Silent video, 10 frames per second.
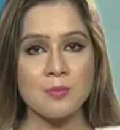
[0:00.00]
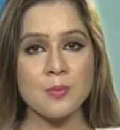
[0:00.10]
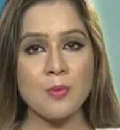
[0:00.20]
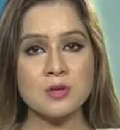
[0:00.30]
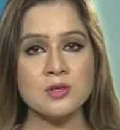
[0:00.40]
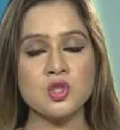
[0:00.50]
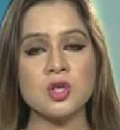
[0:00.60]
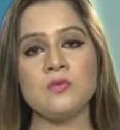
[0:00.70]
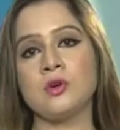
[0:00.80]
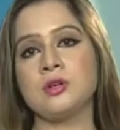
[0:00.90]

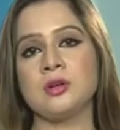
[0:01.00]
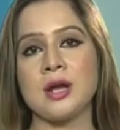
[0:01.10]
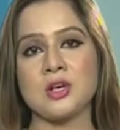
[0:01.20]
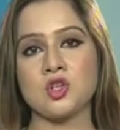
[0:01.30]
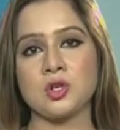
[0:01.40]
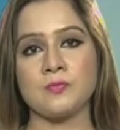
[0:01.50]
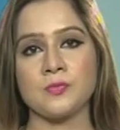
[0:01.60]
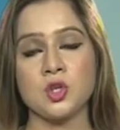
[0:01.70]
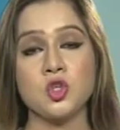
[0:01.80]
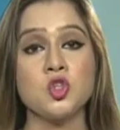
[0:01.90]
Preposition for direction
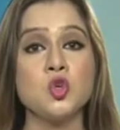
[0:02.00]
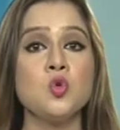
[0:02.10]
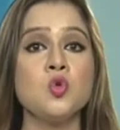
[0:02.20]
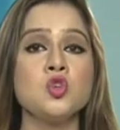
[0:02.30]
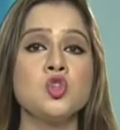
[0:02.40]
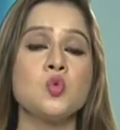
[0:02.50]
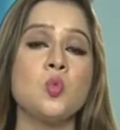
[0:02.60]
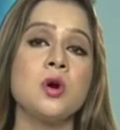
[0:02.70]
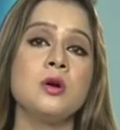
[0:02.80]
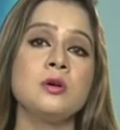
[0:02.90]
to,
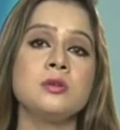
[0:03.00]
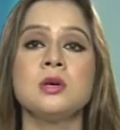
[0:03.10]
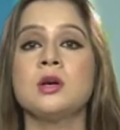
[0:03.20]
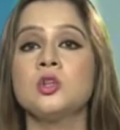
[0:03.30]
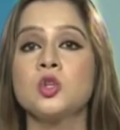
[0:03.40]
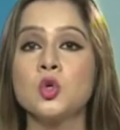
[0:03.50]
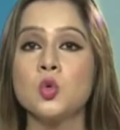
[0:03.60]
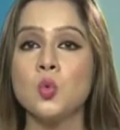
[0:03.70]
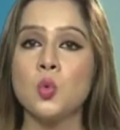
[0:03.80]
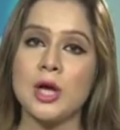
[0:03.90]
toward,
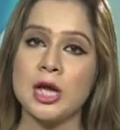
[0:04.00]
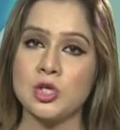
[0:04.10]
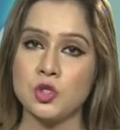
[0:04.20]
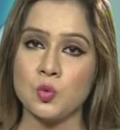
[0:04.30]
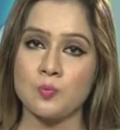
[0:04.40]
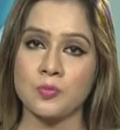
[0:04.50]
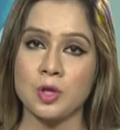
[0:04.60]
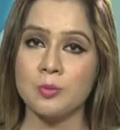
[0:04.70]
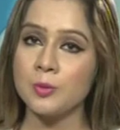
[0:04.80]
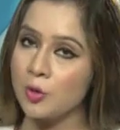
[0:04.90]
through, into.
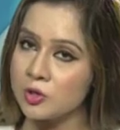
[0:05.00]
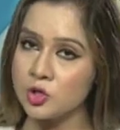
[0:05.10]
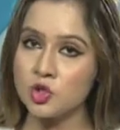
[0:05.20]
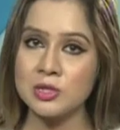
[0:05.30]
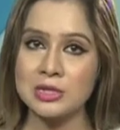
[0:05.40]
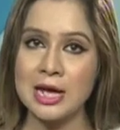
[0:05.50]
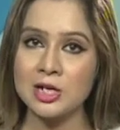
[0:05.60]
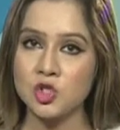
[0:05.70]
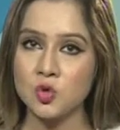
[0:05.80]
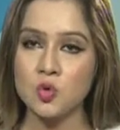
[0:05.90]
Prepositions
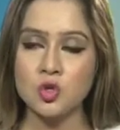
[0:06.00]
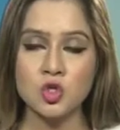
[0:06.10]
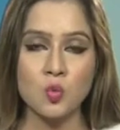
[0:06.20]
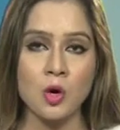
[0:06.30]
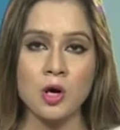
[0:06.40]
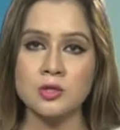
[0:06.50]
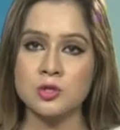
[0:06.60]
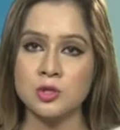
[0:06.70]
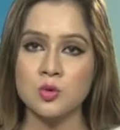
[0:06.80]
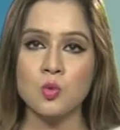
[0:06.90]
like to, towards,
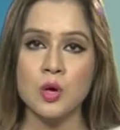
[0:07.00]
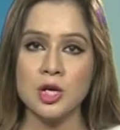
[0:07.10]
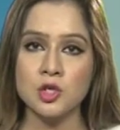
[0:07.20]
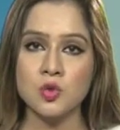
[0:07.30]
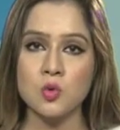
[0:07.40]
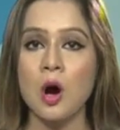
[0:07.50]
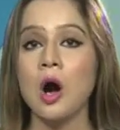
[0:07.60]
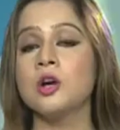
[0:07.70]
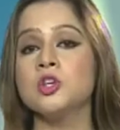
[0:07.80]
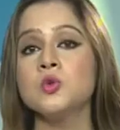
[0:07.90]
through, into
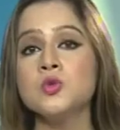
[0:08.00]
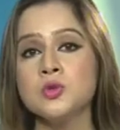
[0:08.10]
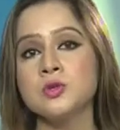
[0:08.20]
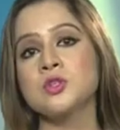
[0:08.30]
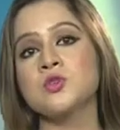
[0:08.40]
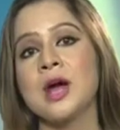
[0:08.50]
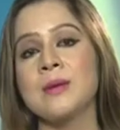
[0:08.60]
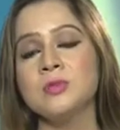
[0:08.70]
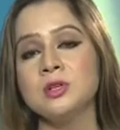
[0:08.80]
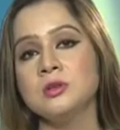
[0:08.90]
are used to
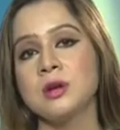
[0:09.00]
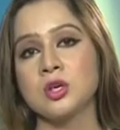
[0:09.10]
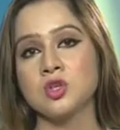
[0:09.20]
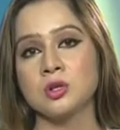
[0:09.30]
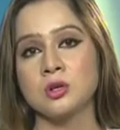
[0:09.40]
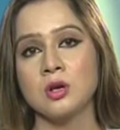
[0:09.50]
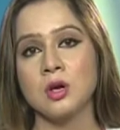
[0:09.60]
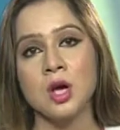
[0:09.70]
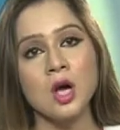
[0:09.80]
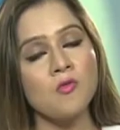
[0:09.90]
describe the direction.
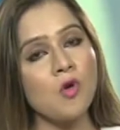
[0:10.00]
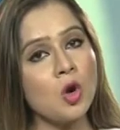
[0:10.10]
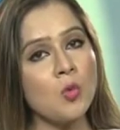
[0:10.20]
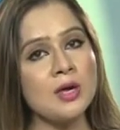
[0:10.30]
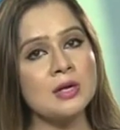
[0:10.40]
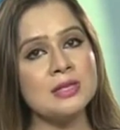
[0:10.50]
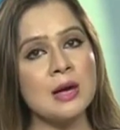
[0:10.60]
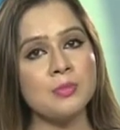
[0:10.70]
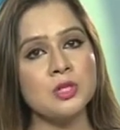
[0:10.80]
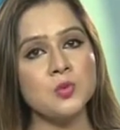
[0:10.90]
Following
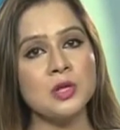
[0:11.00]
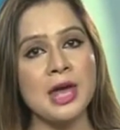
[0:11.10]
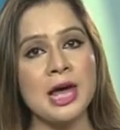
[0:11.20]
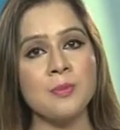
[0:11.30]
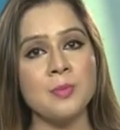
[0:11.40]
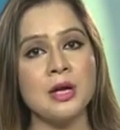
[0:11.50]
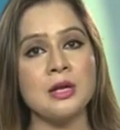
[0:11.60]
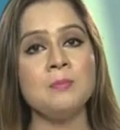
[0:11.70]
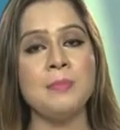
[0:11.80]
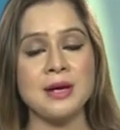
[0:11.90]
examples will help
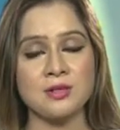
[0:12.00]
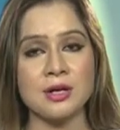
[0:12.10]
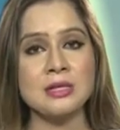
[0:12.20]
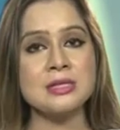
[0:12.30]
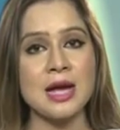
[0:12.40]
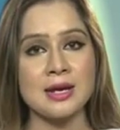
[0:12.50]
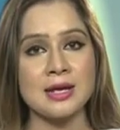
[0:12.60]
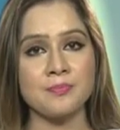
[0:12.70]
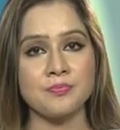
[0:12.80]
in better understanding.